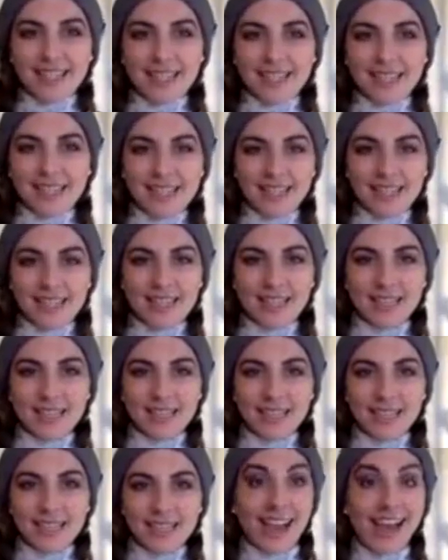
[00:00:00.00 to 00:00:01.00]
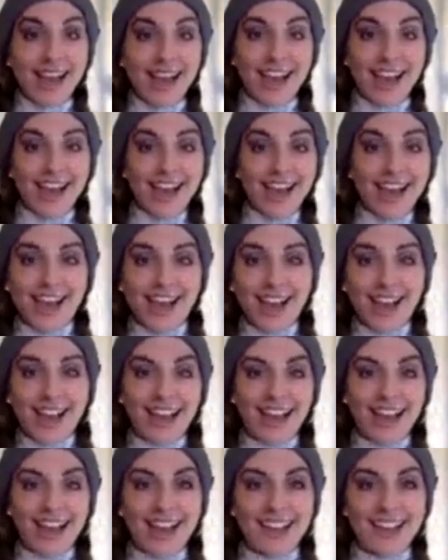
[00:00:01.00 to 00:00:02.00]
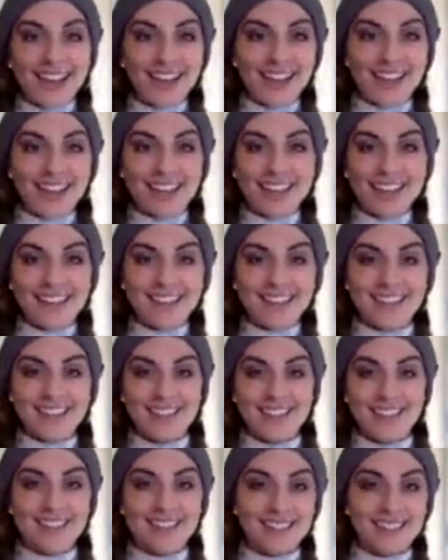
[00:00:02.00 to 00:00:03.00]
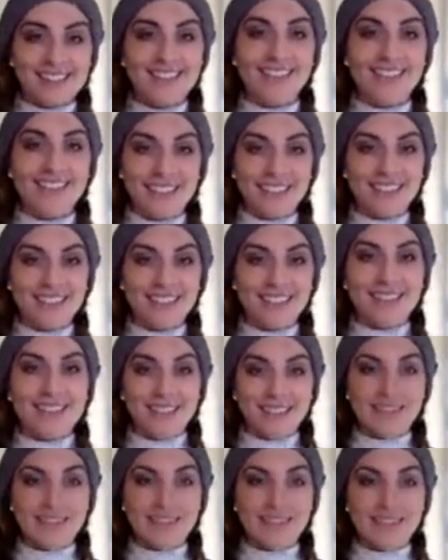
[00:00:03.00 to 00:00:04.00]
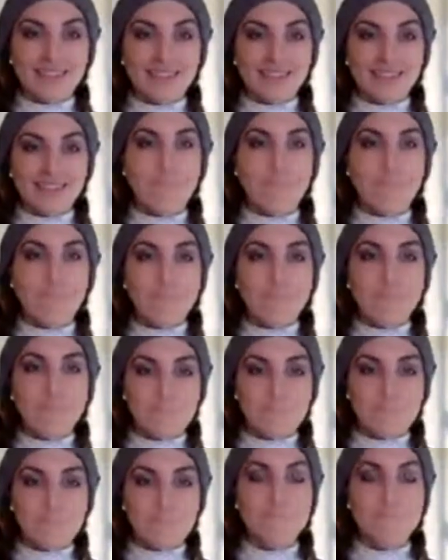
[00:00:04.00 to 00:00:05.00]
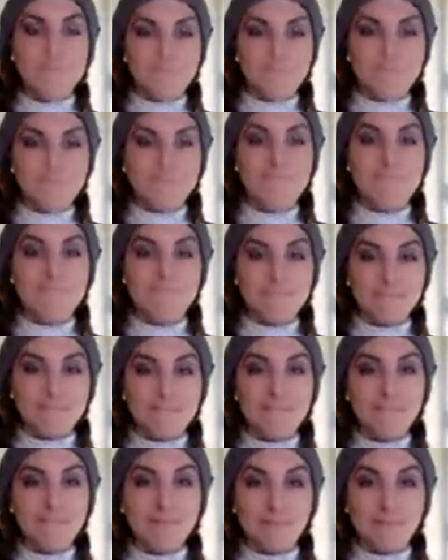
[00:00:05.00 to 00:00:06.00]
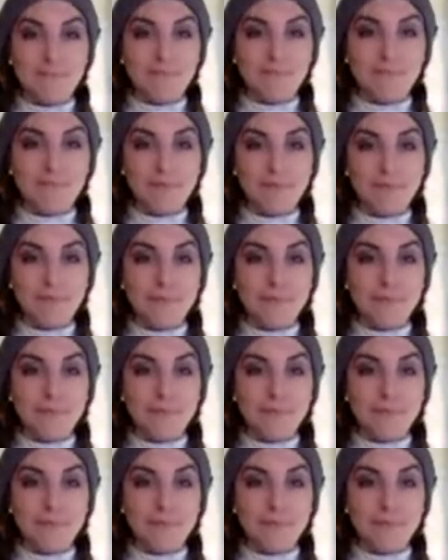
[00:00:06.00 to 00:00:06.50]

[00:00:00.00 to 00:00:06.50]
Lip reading: No words are spoken by the person on screen.